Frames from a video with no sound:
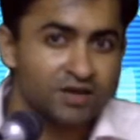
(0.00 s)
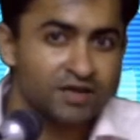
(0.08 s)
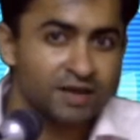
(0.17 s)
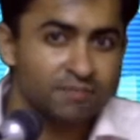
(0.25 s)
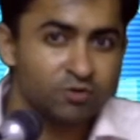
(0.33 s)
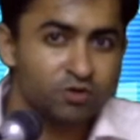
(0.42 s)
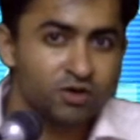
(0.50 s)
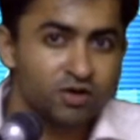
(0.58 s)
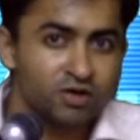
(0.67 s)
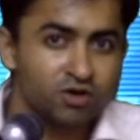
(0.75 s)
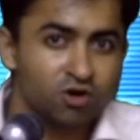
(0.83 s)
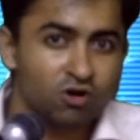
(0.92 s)

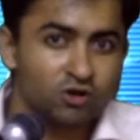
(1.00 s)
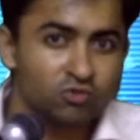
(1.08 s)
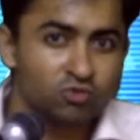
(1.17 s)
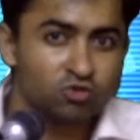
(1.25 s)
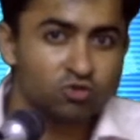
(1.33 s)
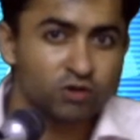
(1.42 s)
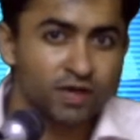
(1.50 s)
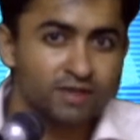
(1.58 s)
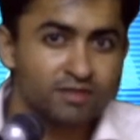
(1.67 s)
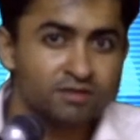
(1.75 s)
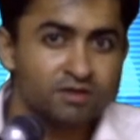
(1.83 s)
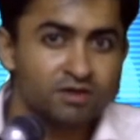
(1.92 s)
tamponade or
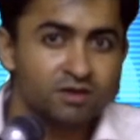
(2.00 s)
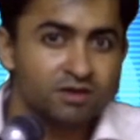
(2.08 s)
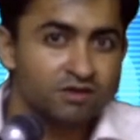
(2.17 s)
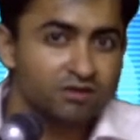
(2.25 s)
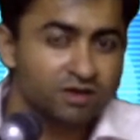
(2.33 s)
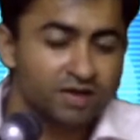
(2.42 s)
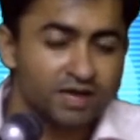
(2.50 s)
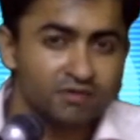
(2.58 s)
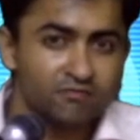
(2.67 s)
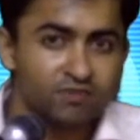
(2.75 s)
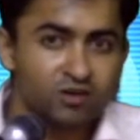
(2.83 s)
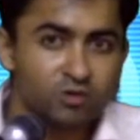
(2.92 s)
pneumothorax.
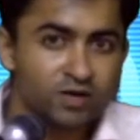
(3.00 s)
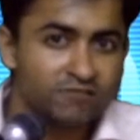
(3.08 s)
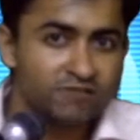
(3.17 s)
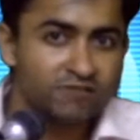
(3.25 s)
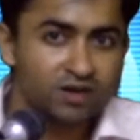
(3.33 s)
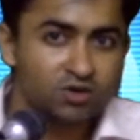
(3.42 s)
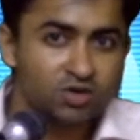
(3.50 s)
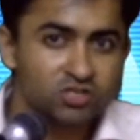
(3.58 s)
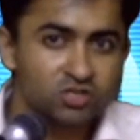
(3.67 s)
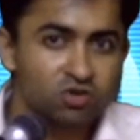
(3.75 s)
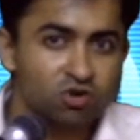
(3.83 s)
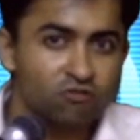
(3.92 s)
Like, frequent
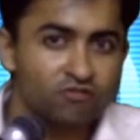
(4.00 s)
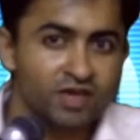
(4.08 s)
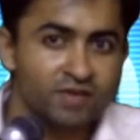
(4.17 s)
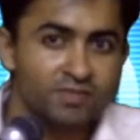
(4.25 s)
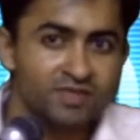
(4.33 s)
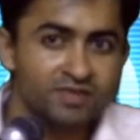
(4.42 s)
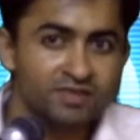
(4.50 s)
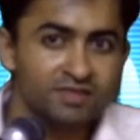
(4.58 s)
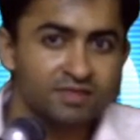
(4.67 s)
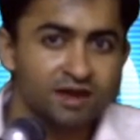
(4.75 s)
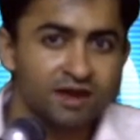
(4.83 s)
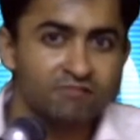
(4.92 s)
evaluation of
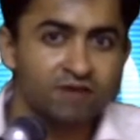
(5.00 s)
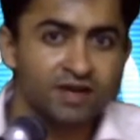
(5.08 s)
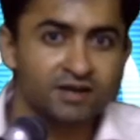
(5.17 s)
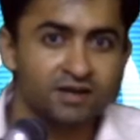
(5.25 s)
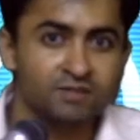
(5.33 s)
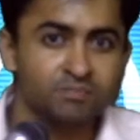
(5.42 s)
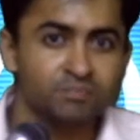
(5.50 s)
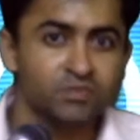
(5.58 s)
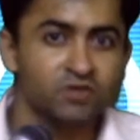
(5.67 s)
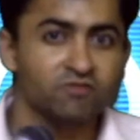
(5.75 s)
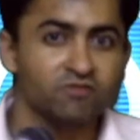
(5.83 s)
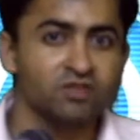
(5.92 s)
ABCs are vital.
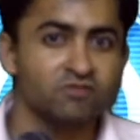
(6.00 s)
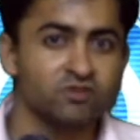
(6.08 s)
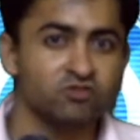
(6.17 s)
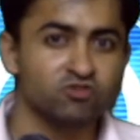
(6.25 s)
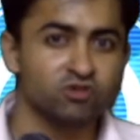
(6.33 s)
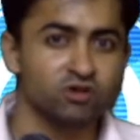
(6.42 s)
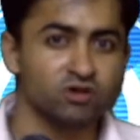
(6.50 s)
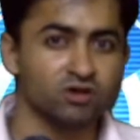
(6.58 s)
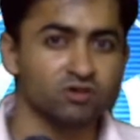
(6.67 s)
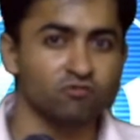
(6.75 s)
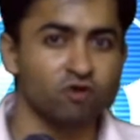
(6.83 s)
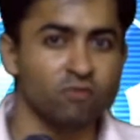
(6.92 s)
Whether we should
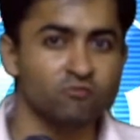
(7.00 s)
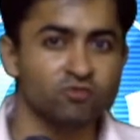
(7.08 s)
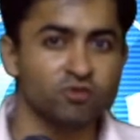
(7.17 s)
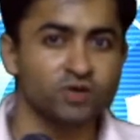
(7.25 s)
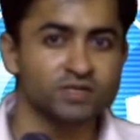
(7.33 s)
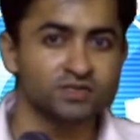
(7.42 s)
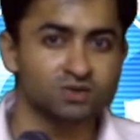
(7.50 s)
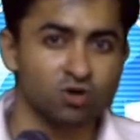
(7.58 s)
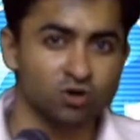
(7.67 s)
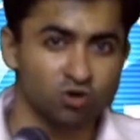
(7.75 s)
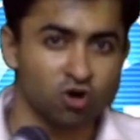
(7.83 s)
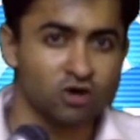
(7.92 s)
warm fluids
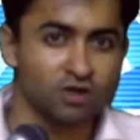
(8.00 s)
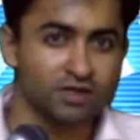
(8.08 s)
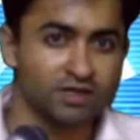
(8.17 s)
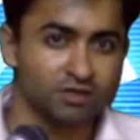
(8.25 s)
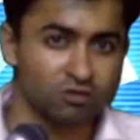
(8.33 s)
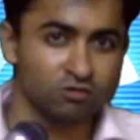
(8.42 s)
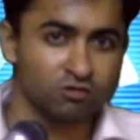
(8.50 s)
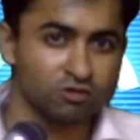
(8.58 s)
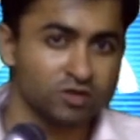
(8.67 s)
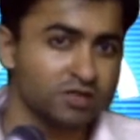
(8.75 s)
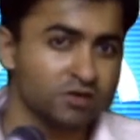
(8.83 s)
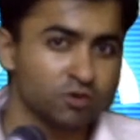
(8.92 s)
or not is also
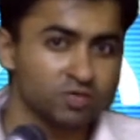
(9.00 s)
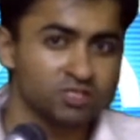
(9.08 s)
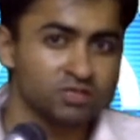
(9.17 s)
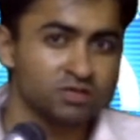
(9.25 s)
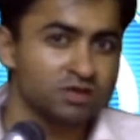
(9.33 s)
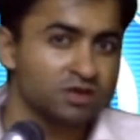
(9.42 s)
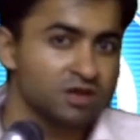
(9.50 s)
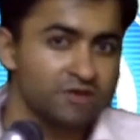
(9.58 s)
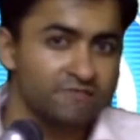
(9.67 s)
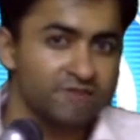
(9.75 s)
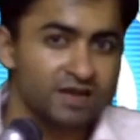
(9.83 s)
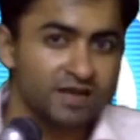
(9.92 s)
another question.
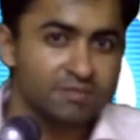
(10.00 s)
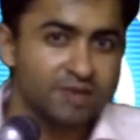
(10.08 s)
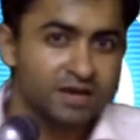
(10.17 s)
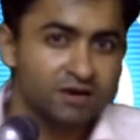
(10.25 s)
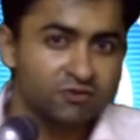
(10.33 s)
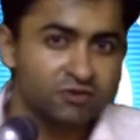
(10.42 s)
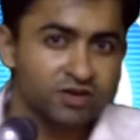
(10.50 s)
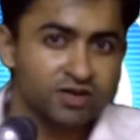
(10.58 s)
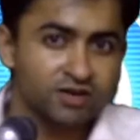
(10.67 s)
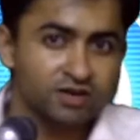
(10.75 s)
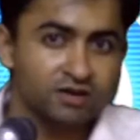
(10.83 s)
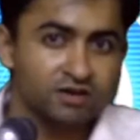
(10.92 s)
Well, in my
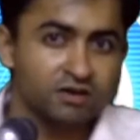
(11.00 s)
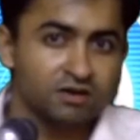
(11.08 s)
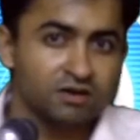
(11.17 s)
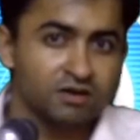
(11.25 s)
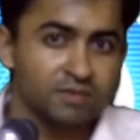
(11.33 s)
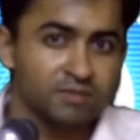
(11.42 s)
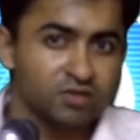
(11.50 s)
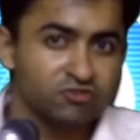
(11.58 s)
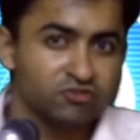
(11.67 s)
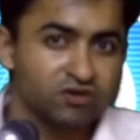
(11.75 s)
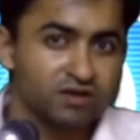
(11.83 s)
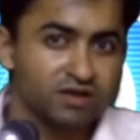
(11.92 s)
country,
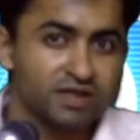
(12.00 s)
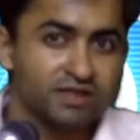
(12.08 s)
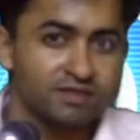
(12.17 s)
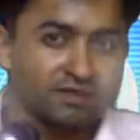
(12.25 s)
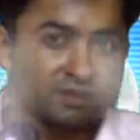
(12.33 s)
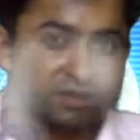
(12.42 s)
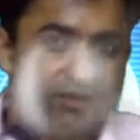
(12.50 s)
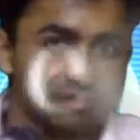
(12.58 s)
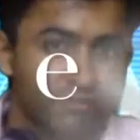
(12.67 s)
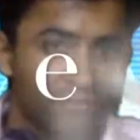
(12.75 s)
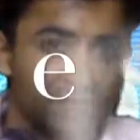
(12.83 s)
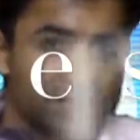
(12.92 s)
temperature is near
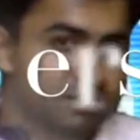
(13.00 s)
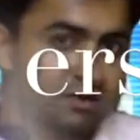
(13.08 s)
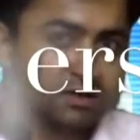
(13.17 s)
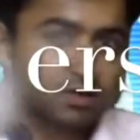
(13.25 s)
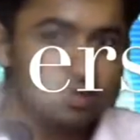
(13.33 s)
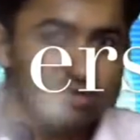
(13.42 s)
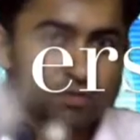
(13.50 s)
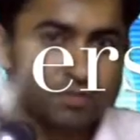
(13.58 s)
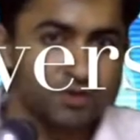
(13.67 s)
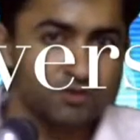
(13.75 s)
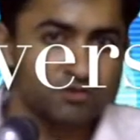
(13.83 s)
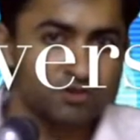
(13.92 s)
equivalent to the
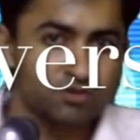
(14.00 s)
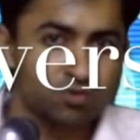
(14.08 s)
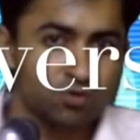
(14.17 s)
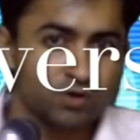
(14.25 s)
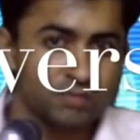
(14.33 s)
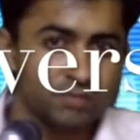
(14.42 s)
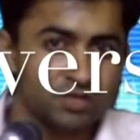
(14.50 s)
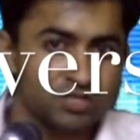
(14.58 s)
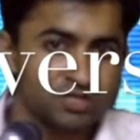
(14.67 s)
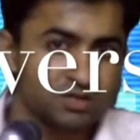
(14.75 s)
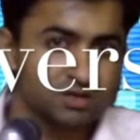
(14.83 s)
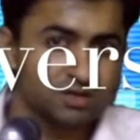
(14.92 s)
patient's core temperature.